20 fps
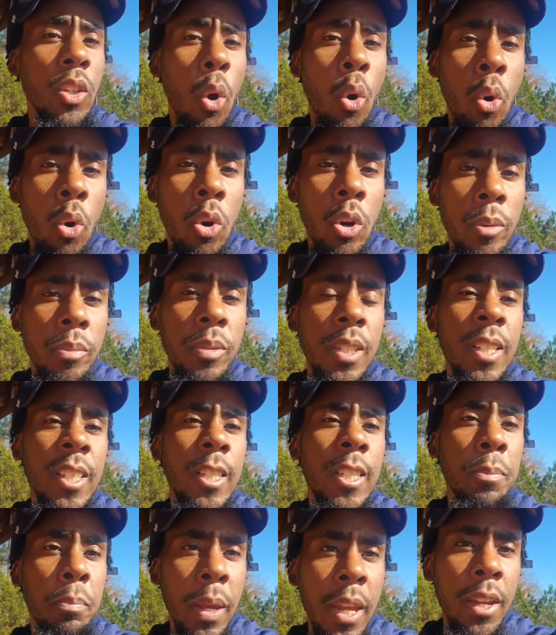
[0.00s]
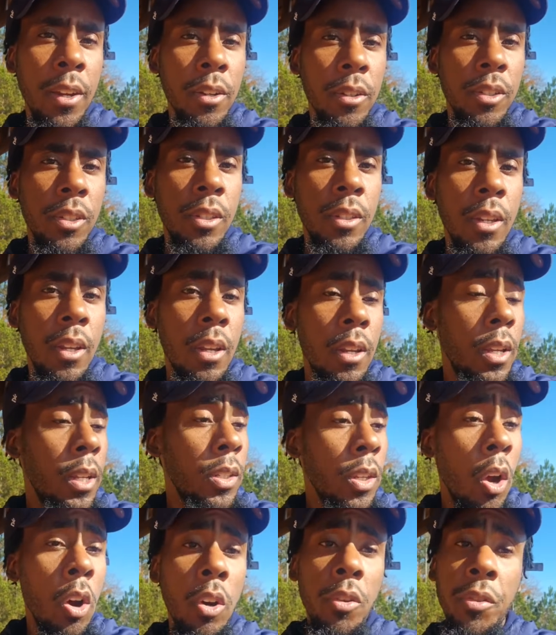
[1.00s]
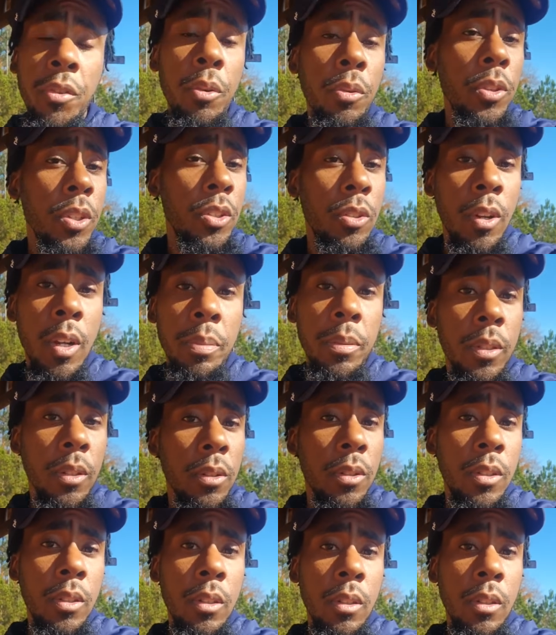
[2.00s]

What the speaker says: orbs and spears. It's all through the scriptures.